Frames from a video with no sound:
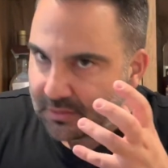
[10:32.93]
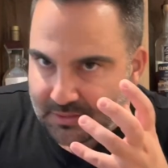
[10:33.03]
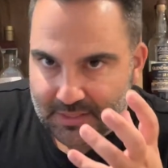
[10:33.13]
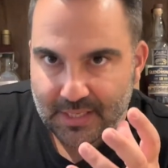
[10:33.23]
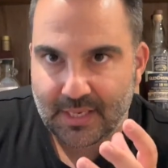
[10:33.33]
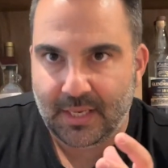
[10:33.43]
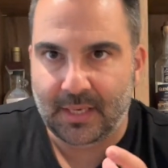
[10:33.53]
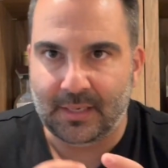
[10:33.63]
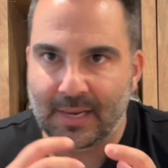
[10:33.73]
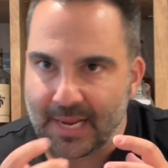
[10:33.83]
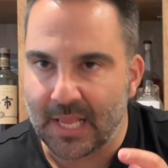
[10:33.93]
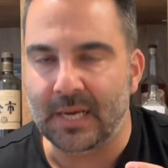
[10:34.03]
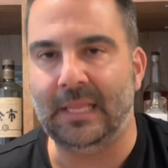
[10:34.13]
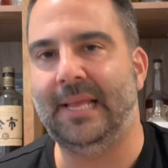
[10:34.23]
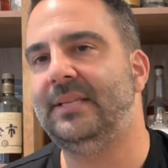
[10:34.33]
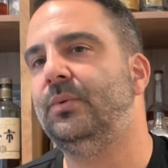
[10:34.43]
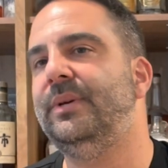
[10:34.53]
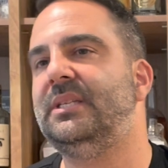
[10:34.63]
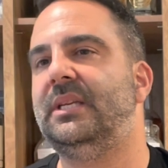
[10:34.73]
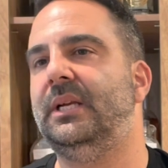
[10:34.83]
dig in and analyze a
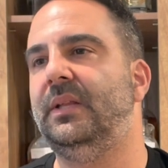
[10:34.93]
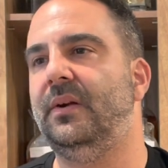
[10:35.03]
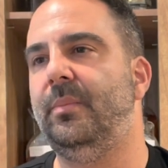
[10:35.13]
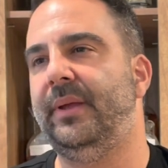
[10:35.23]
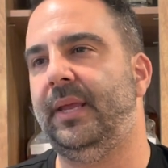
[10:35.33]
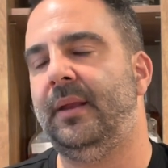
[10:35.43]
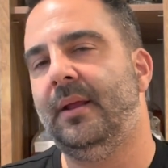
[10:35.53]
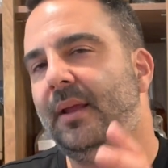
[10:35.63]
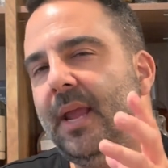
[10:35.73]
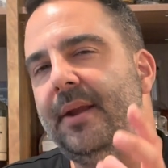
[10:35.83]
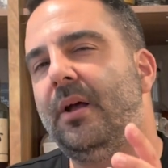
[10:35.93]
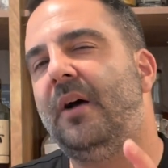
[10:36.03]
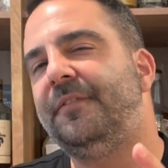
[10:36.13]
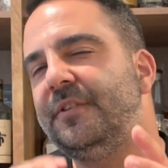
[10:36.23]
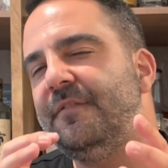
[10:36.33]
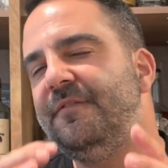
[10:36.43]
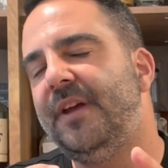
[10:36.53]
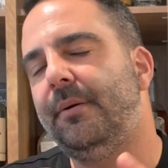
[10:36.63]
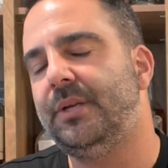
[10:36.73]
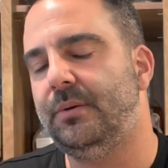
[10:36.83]
whiskey a little bit, and it offers a
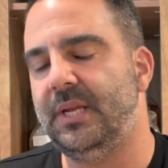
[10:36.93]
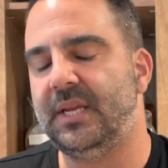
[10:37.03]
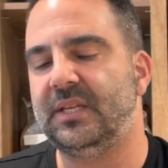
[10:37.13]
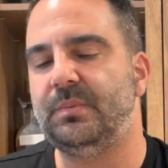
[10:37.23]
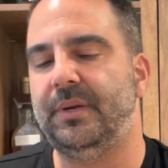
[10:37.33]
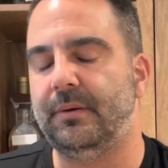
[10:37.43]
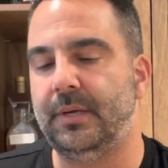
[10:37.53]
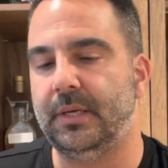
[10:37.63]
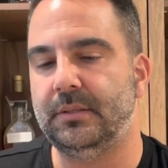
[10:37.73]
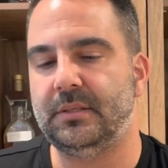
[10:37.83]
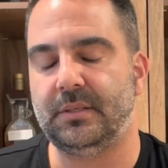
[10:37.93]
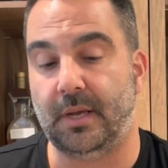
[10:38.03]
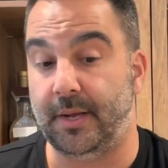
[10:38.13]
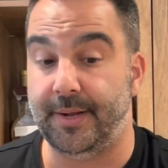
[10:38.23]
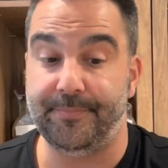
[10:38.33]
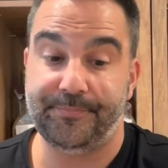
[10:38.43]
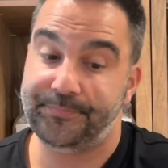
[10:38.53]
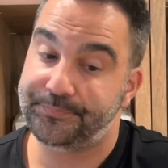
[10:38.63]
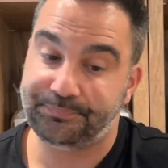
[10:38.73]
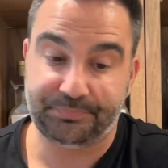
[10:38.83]
very unique experience.
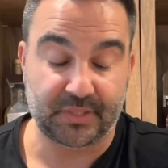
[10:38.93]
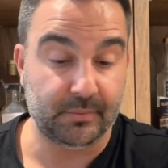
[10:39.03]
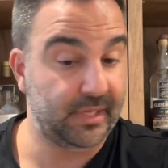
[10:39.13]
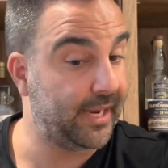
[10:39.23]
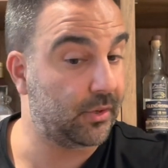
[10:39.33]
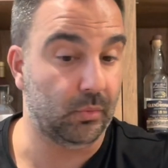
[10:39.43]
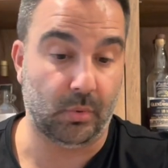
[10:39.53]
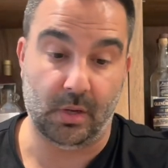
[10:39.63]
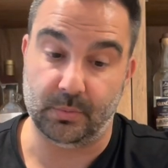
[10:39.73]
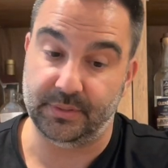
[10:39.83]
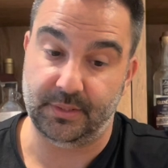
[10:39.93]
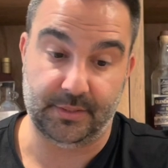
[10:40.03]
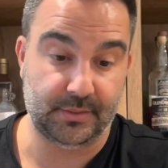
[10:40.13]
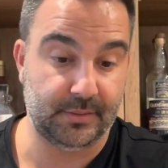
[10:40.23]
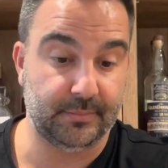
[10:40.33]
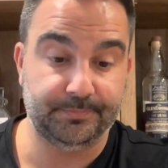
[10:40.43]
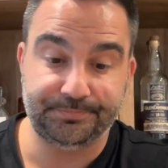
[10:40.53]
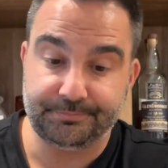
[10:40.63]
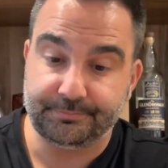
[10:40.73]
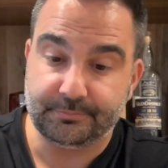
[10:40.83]
Can't go wrong with this.
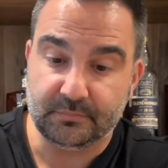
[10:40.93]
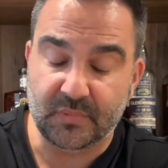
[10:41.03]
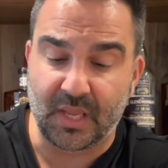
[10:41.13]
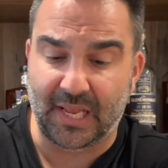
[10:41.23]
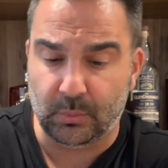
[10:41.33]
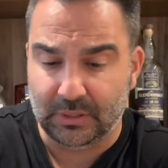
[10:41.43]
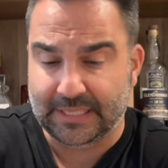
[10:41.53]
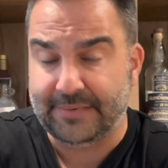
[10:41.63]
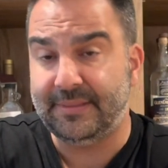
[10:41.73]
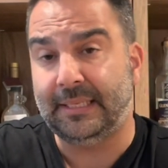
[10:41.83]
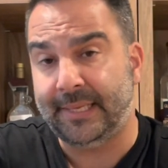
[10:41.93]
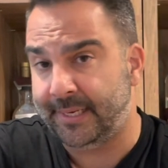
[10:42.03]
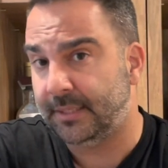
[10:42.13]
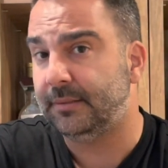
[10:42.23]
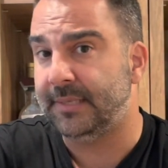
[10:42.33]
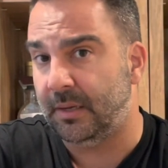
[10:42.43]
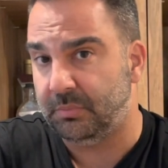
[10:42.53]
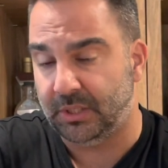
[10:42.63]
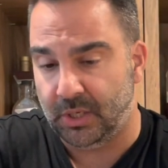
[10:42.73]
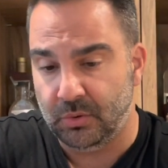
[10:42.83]
I will leave the link down
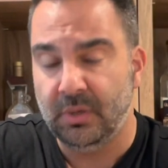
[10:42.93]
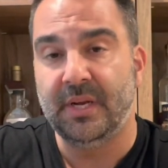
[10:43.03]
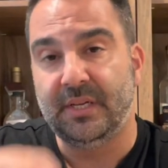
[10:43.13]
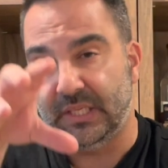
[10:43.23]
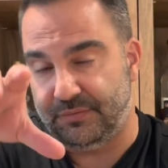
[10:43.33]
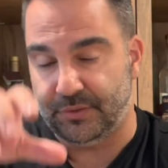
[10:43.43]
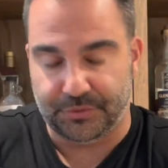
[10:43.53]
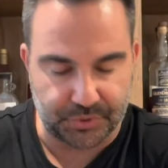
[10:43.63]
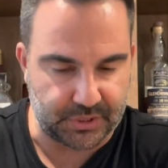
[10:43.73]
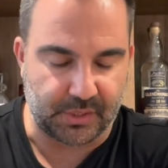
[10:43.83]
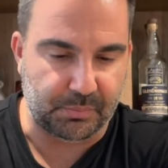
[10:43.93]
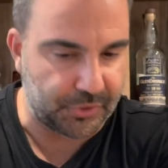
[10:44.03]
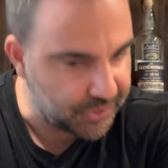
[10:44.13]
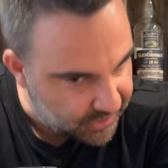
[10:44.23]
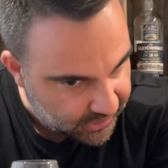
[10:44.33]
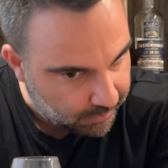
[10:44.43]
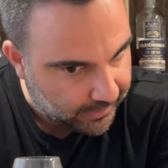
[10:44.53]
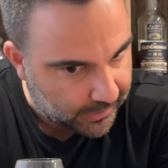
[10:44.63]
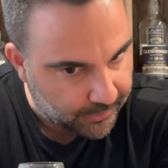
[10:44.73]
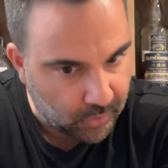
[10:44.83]
below if you're interested in purchasing a
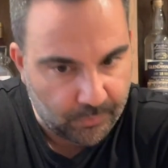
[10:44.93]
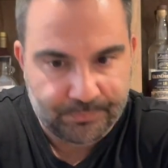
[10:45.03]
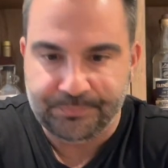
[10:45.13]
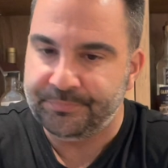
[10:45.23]
bottle.